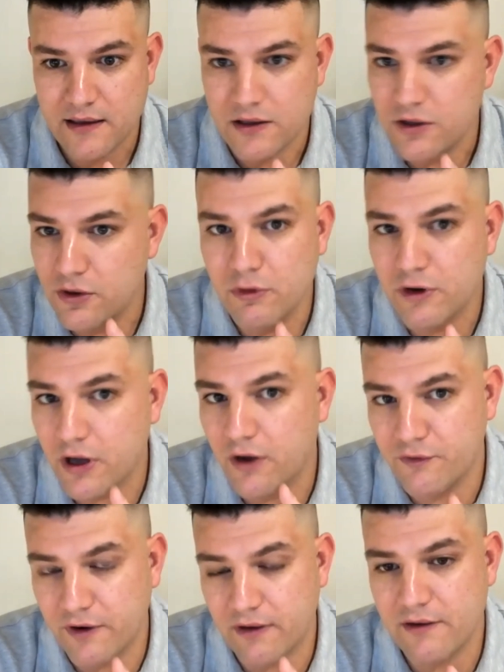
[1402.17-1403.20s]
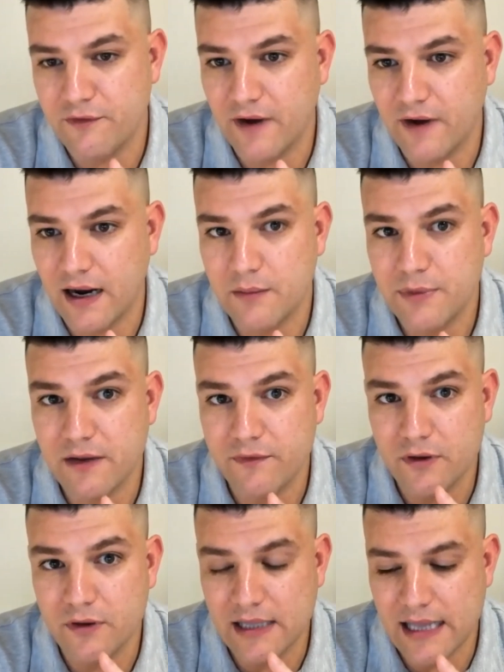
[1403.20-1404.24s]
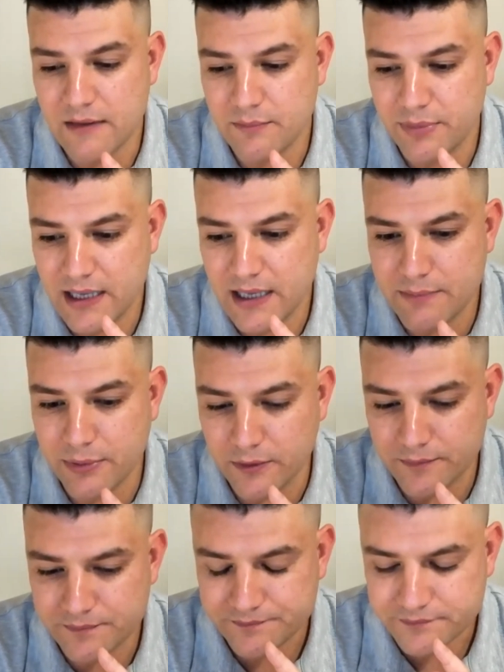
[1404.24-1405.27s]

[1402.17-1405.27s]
you will go very far. But if you let people